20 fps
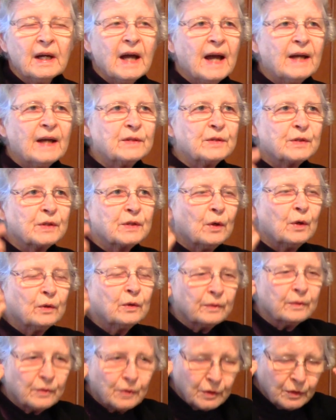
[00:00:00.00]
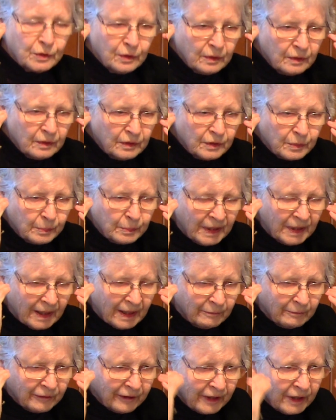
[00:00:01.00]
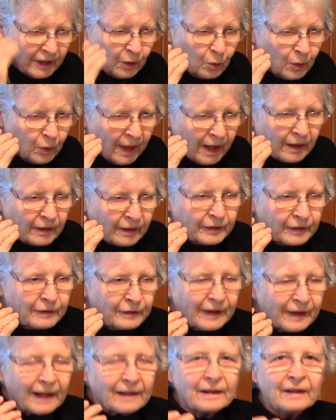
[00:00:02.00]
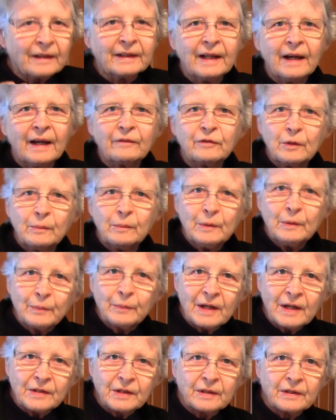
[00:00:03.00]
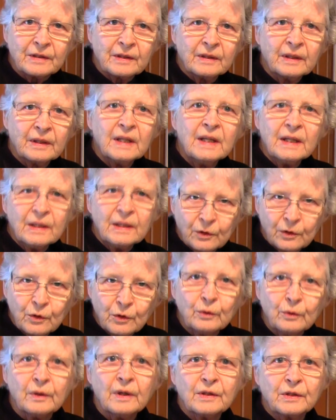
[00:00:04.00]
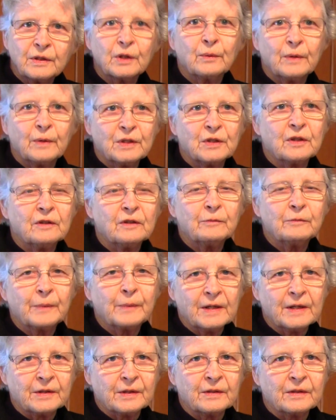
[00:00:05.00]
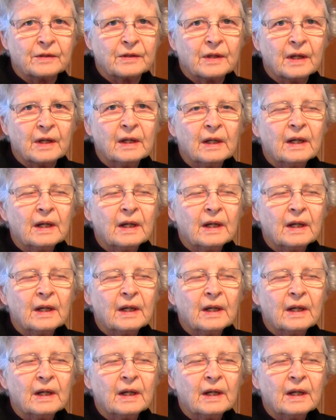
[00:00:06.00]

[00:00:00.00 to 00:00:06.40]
And so students become very aware of the fact that they have to be present. Here too, it's a question of presence.